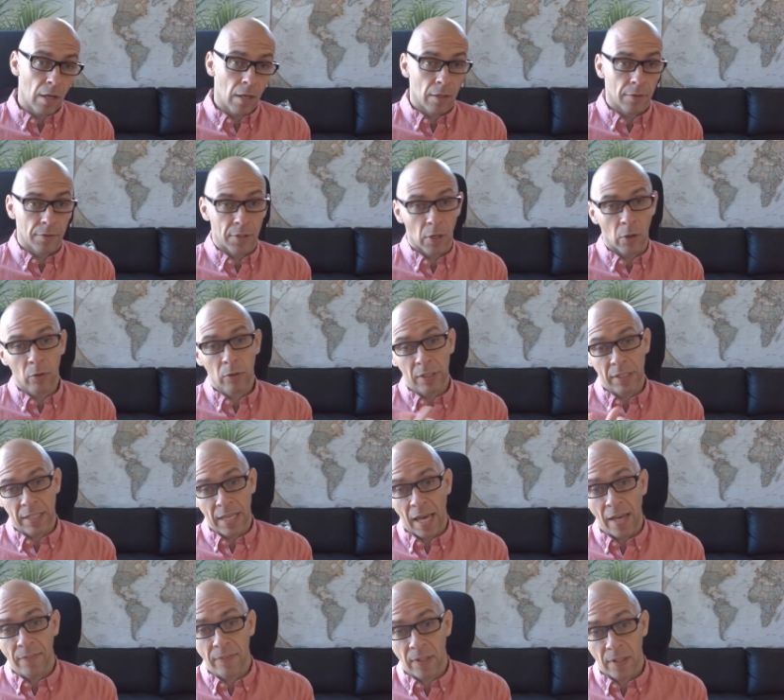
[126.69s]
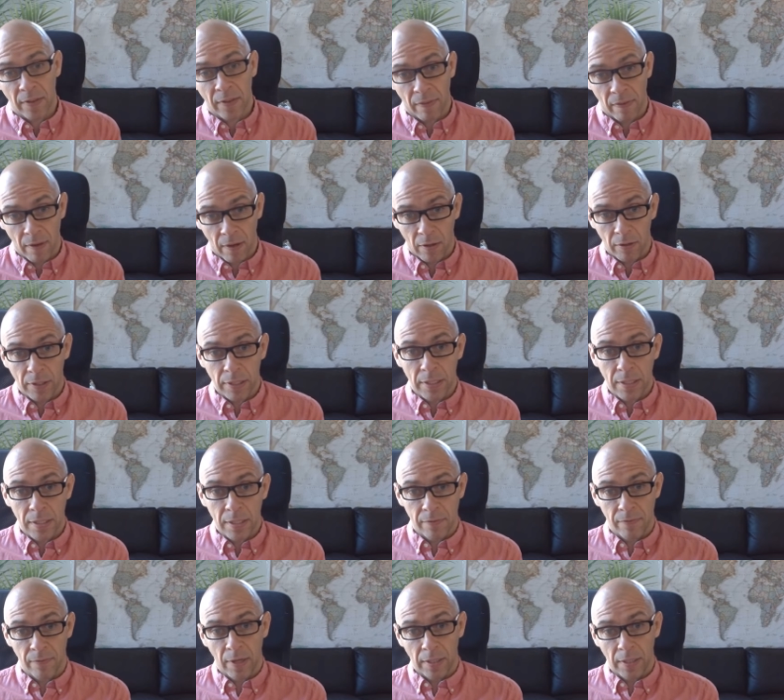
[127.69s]
The only caveat there
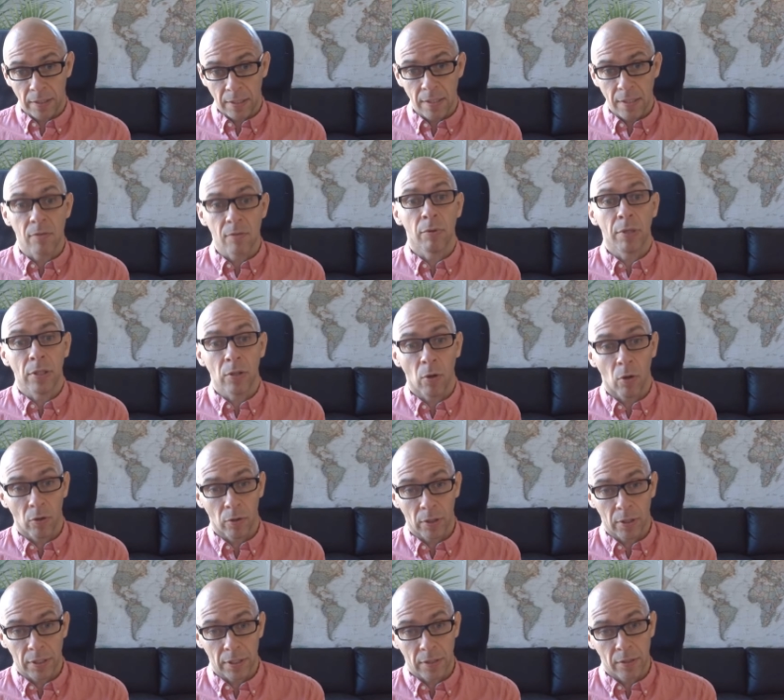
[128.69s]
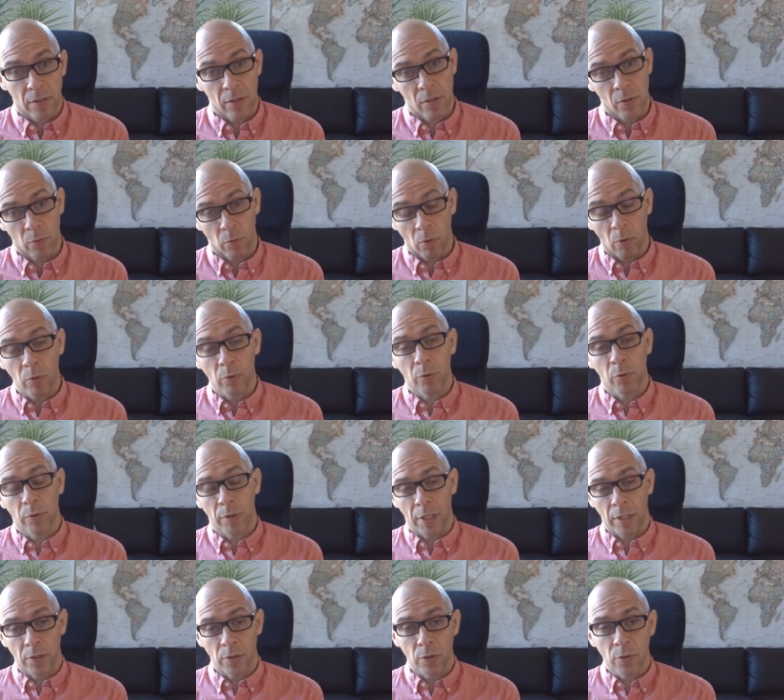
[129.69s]
is that it's read-only. So all you
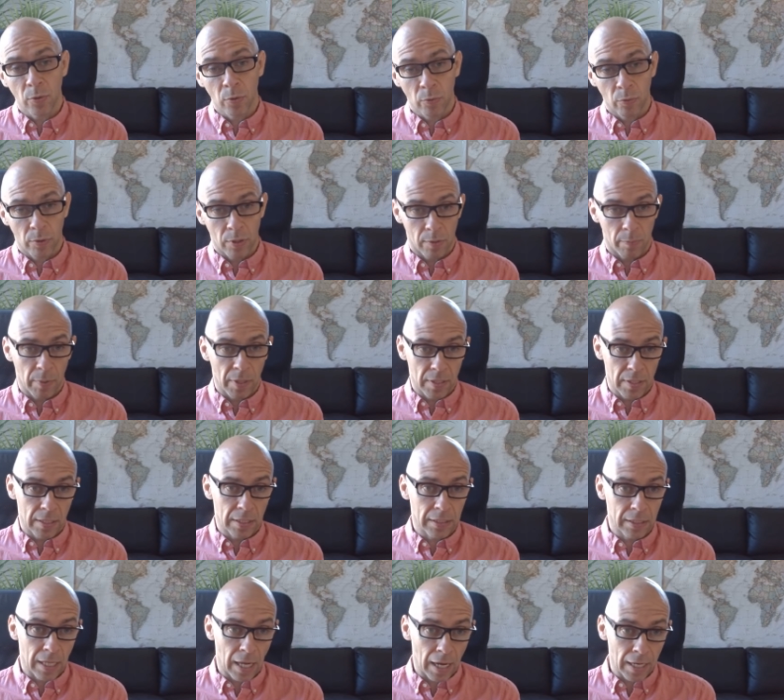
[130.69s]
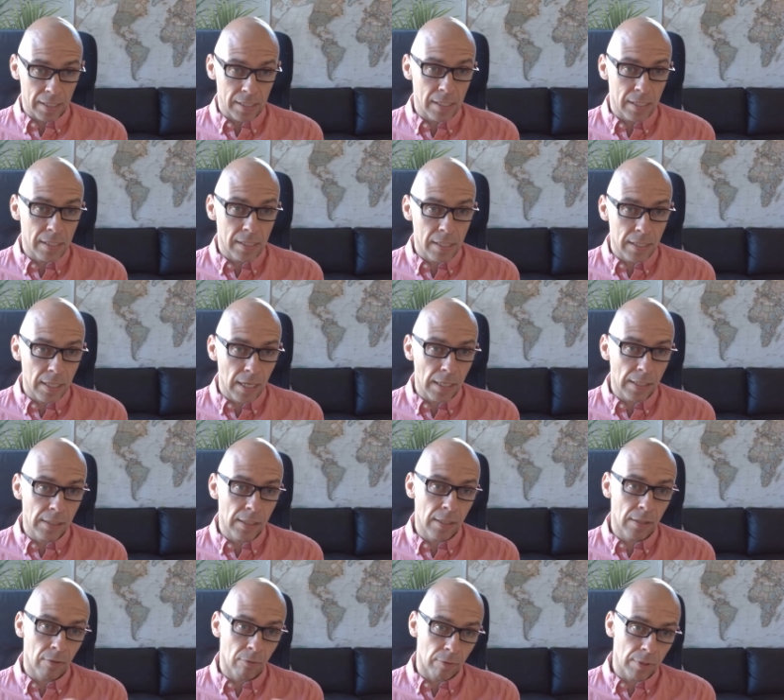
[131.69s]
can do is basically access the
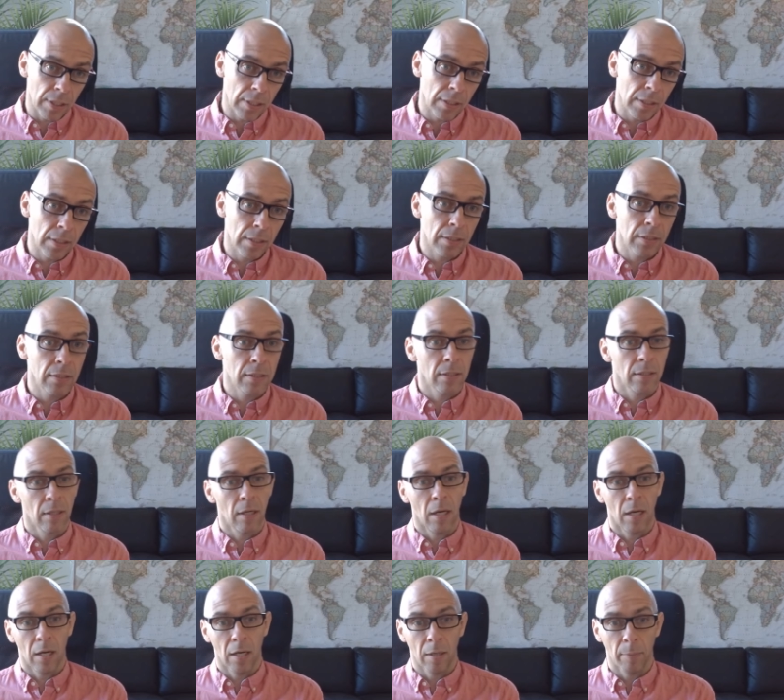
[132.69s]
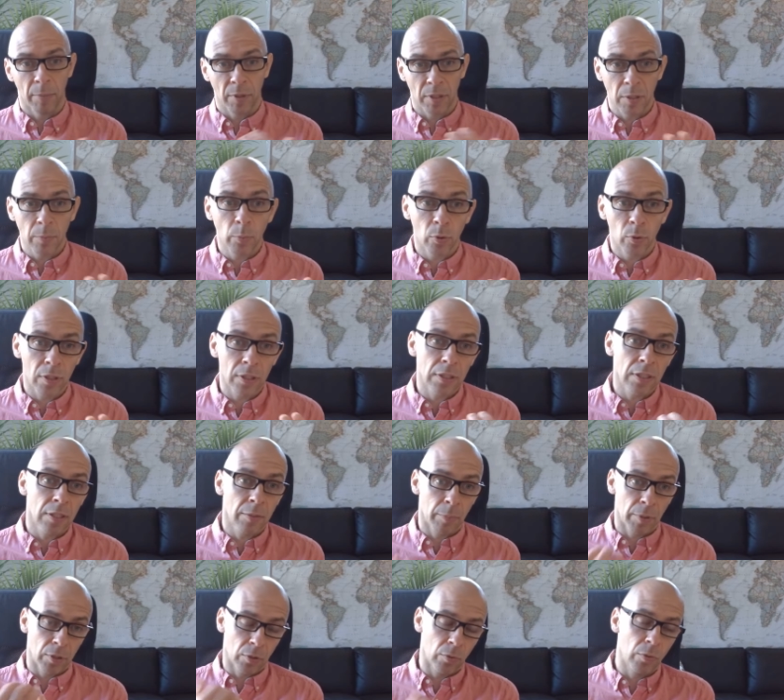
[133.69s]
data, read it, manipulate it,
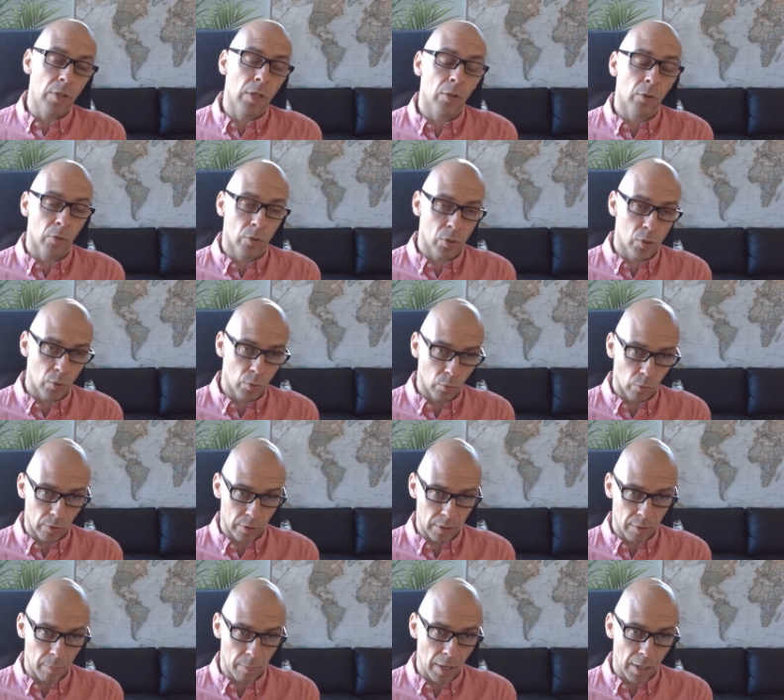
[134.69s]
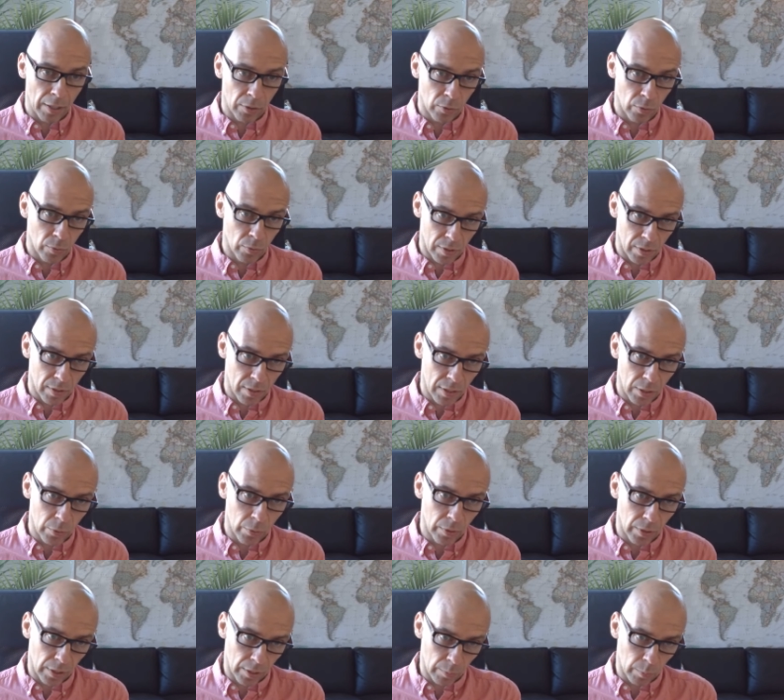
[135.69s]
but you cannot store it back using
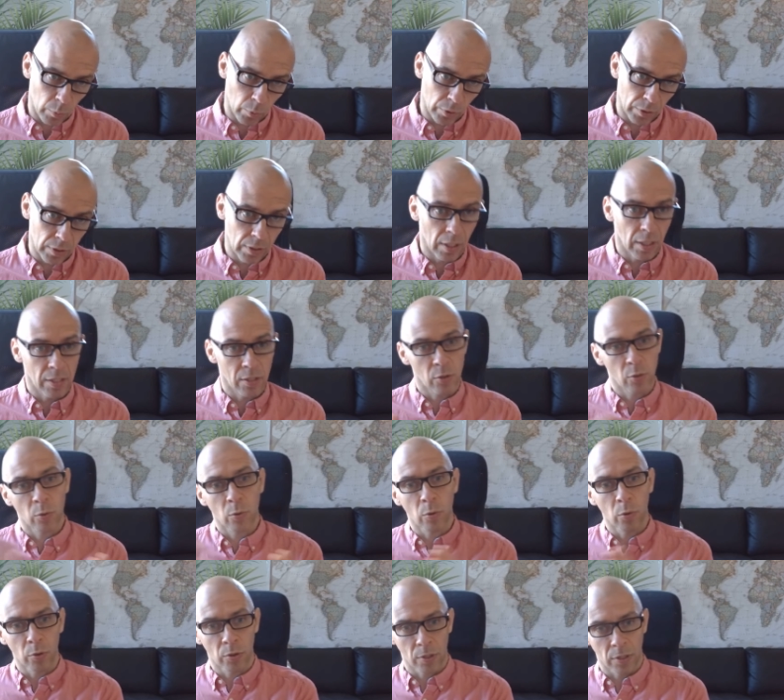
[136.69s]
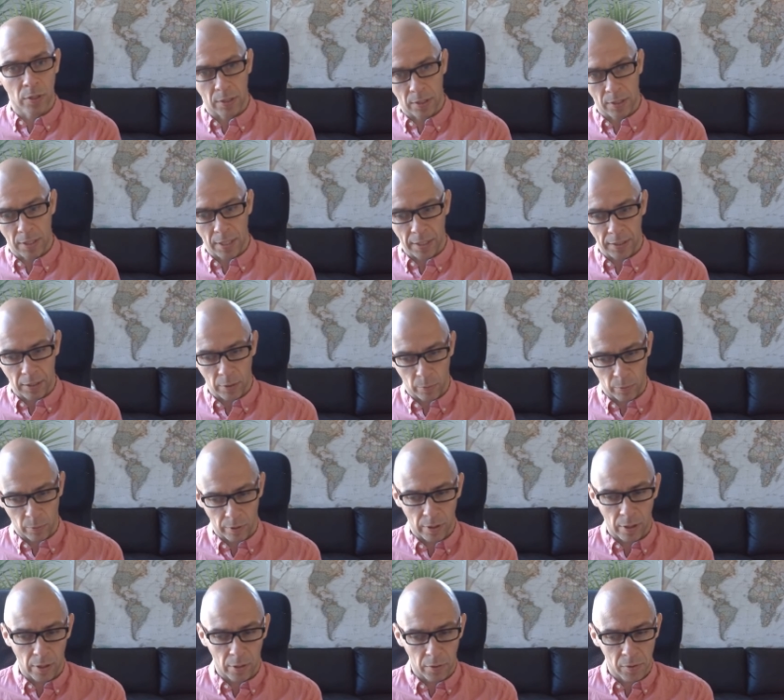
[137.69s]
SQL endpoint as you could in the data
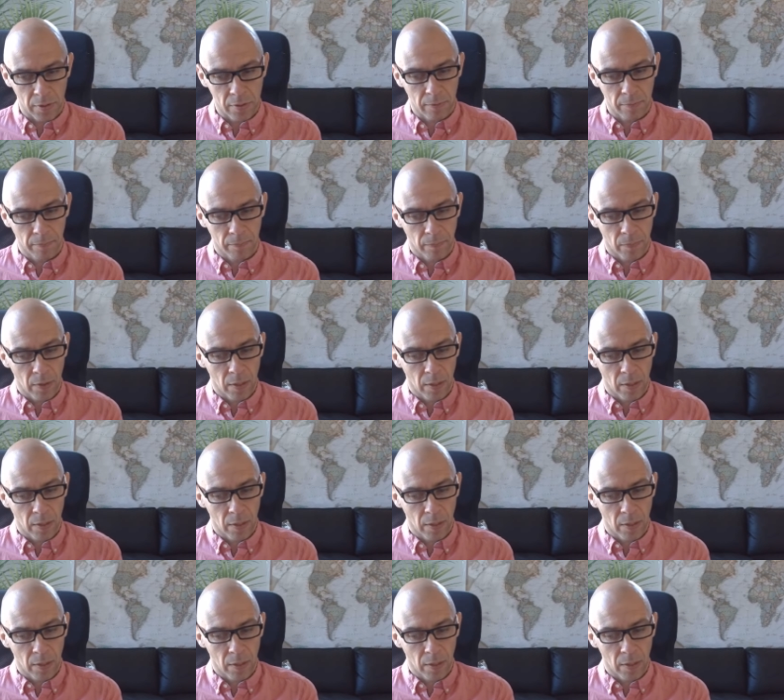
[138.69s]
warehouse.